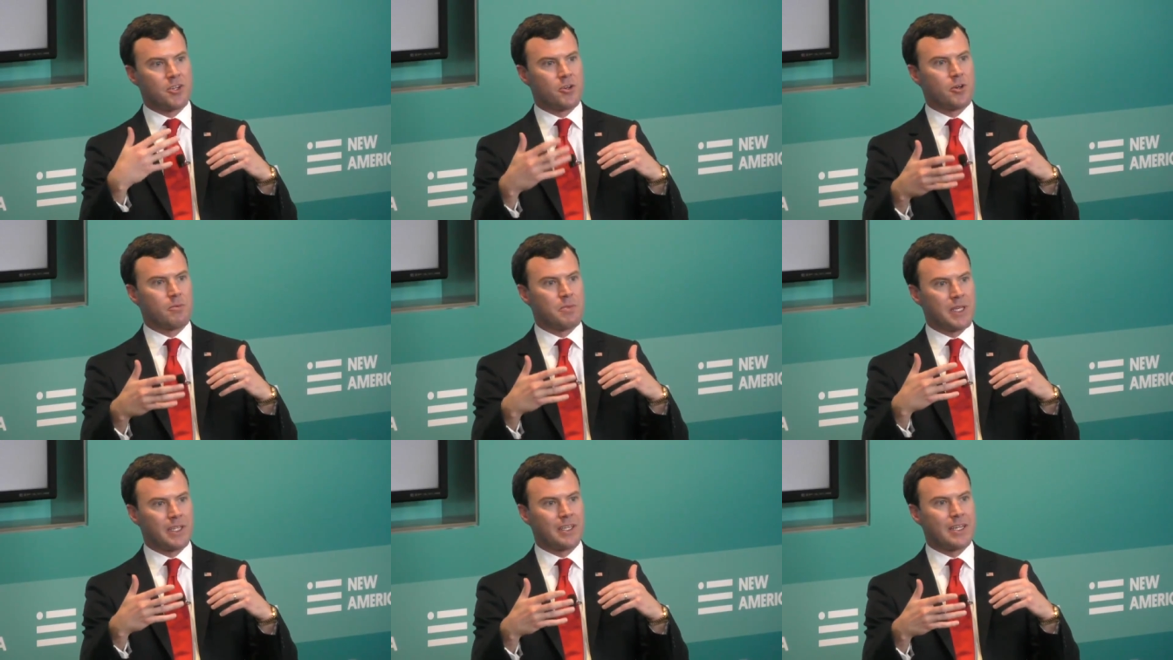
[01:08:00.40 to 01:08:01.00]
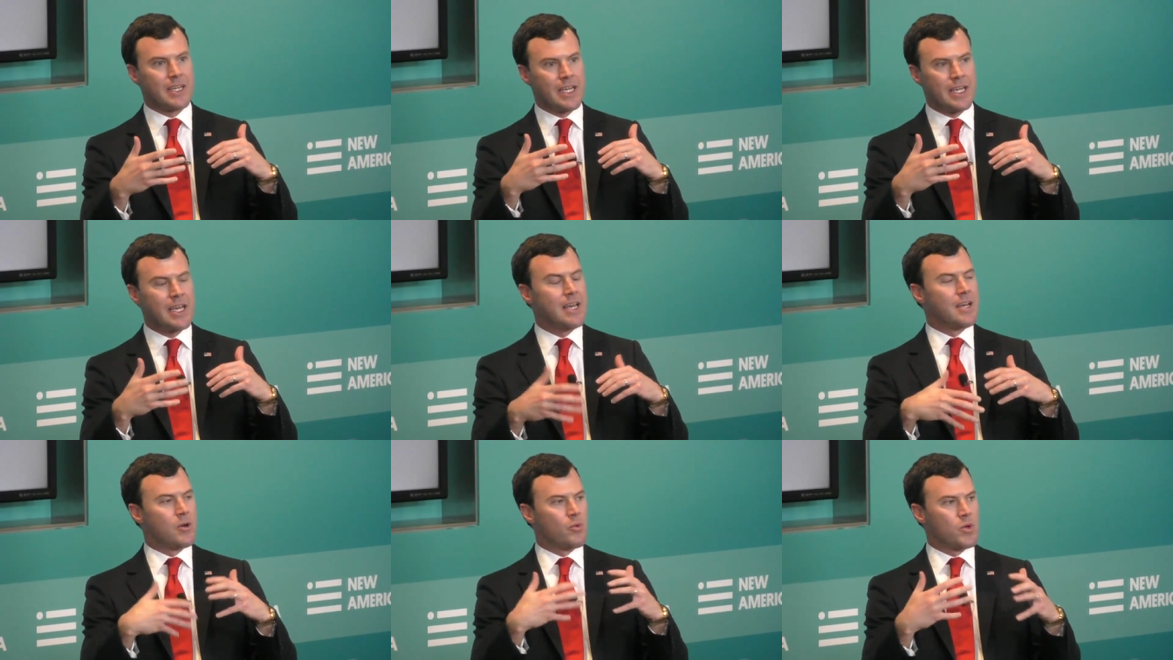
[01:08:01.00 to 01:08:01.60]
and durability,
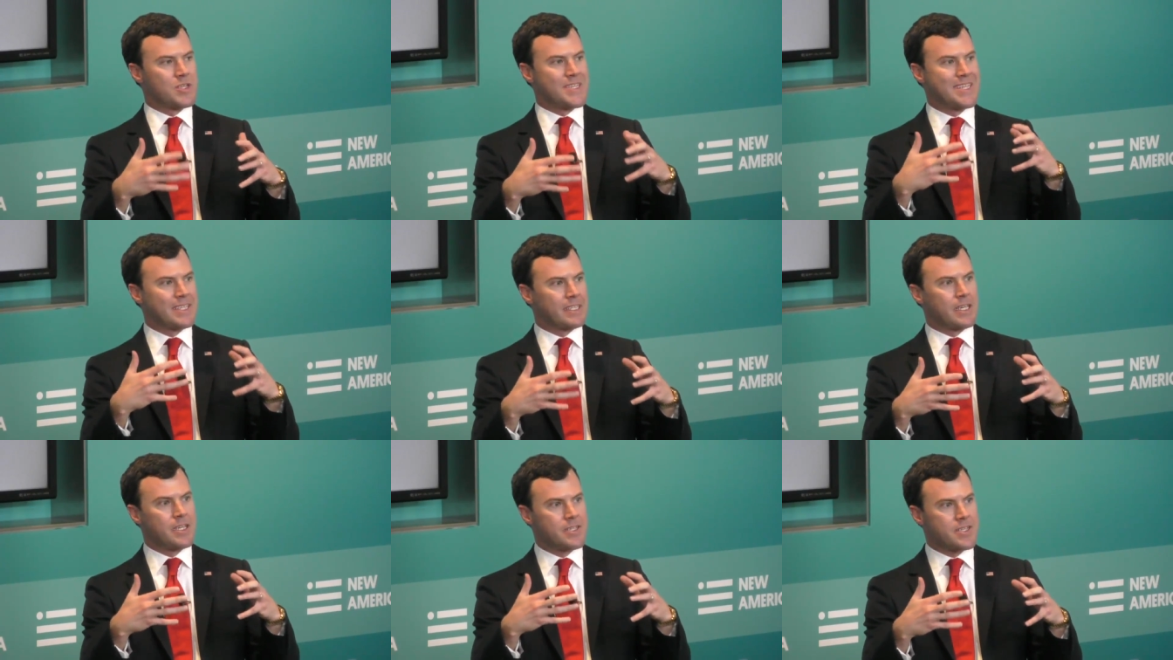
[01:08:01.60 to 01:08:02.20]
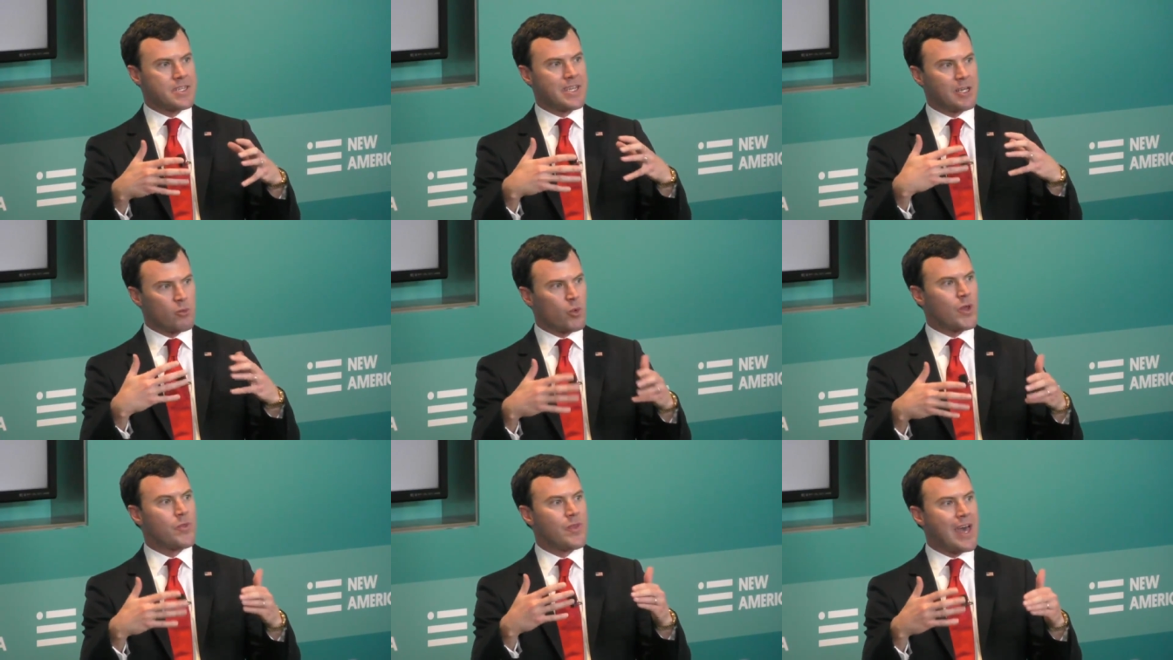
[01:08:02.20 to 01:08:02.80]
resiliency,
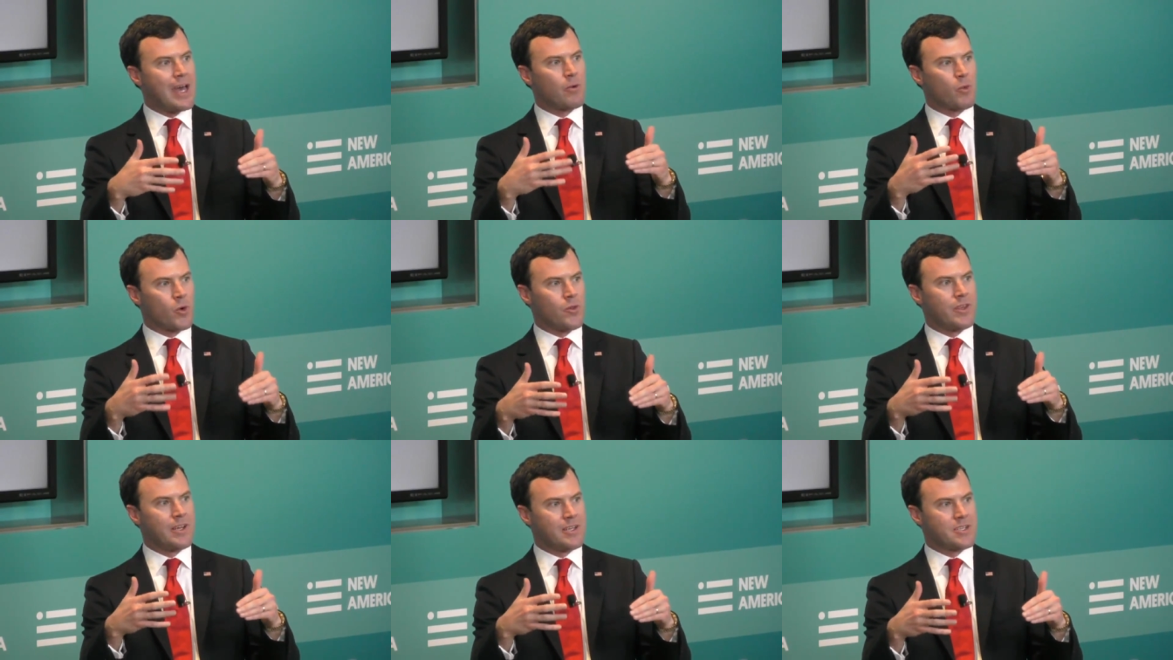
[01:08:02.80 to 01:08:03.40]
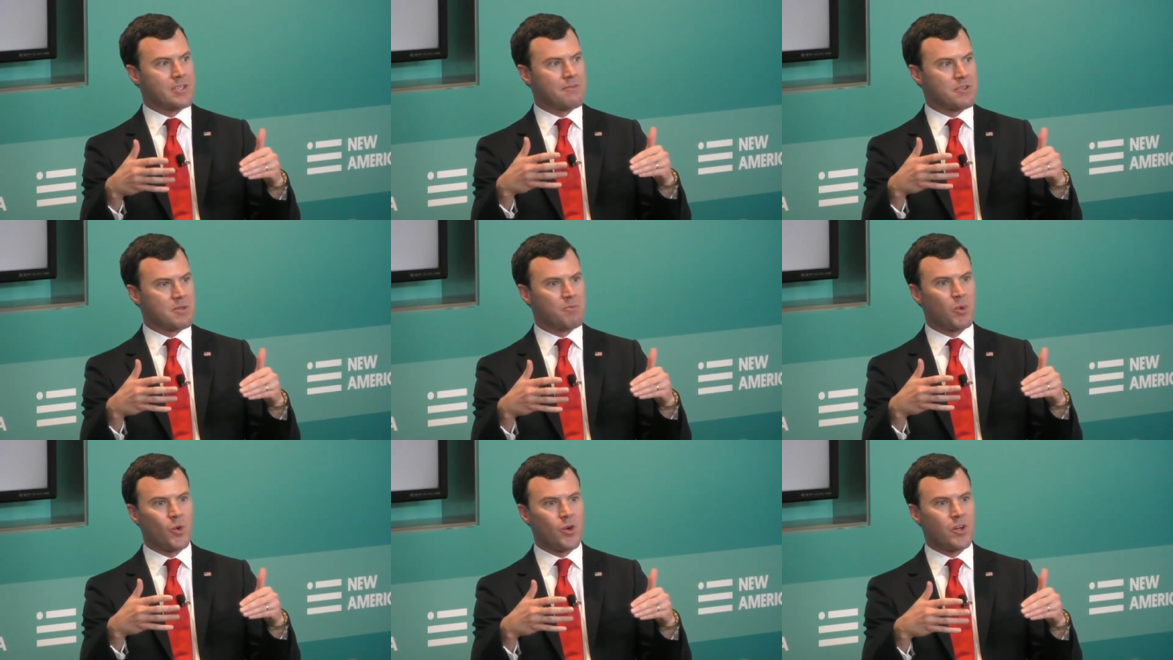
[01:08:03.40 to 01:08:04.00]
and with that worthiness of
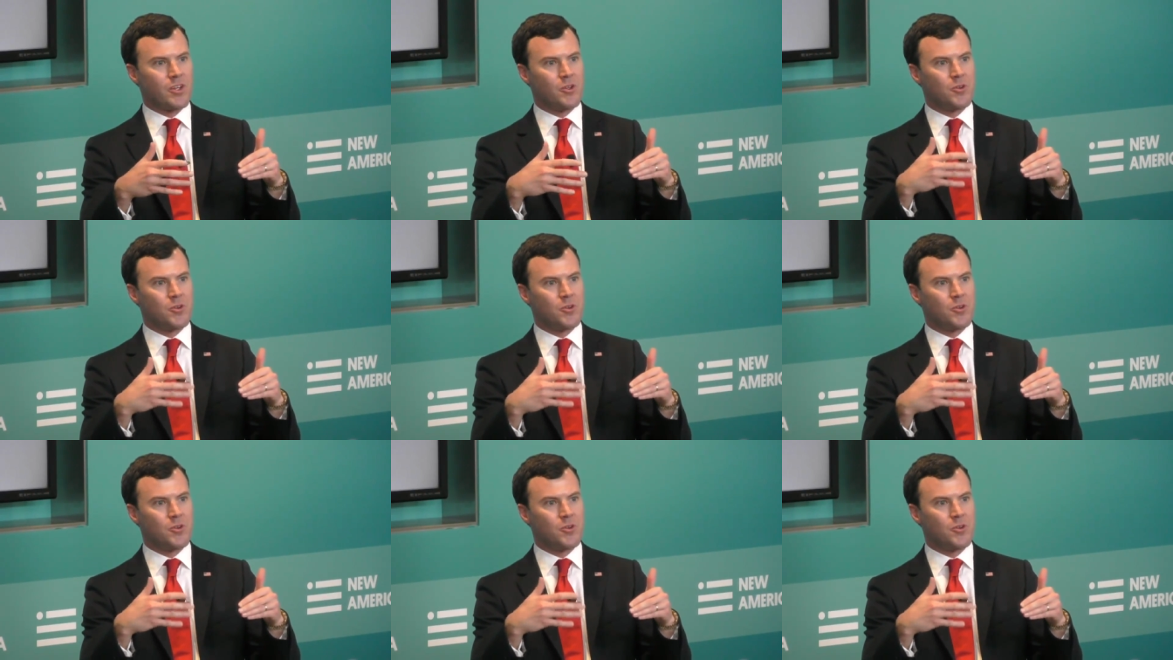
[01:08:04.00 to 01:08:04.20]
support.